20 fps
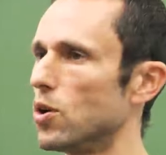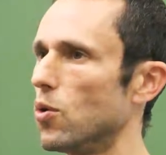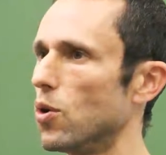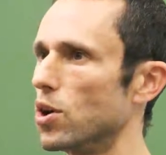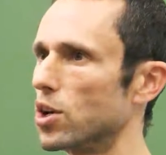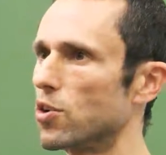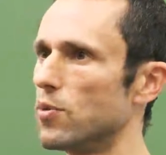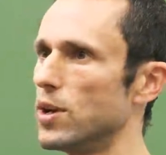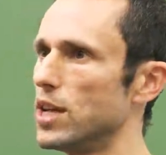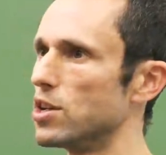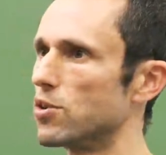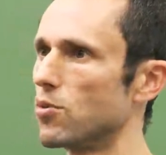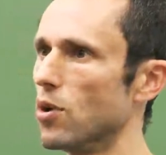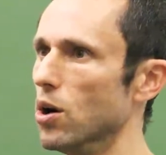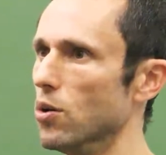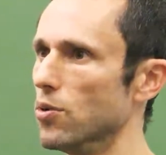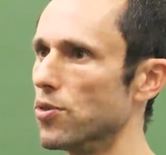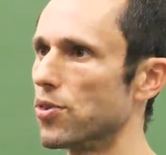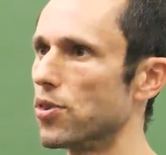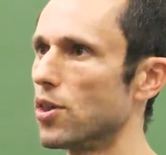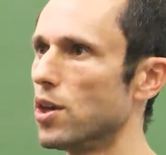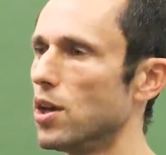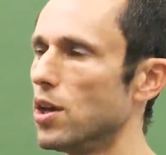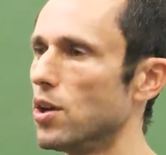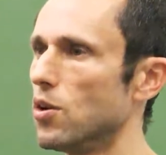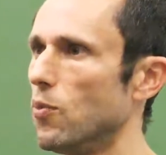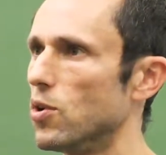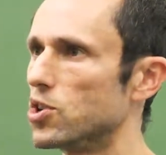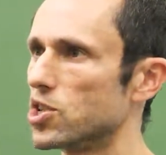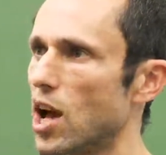or green growth,
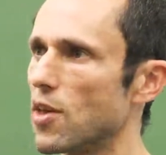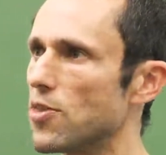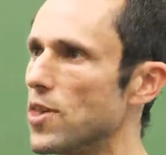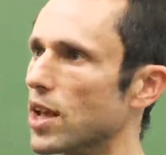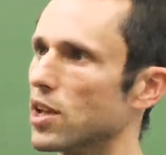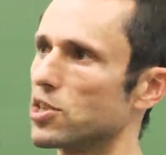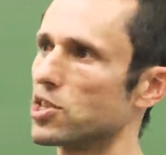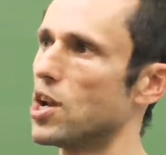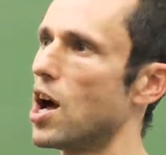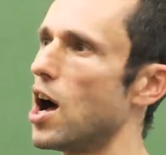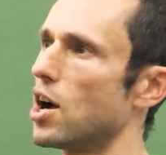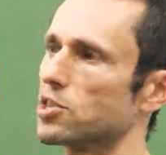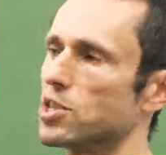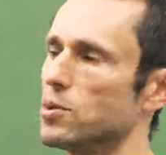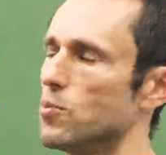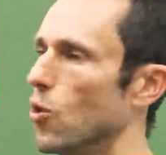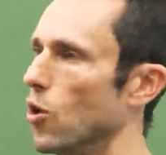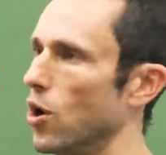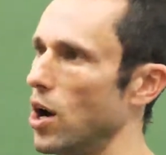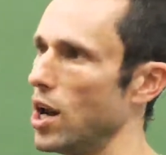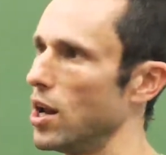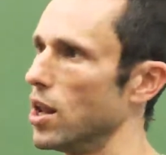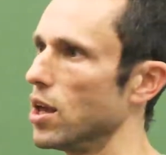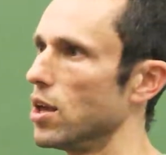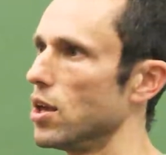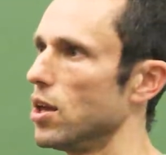which I think is an oxymoron.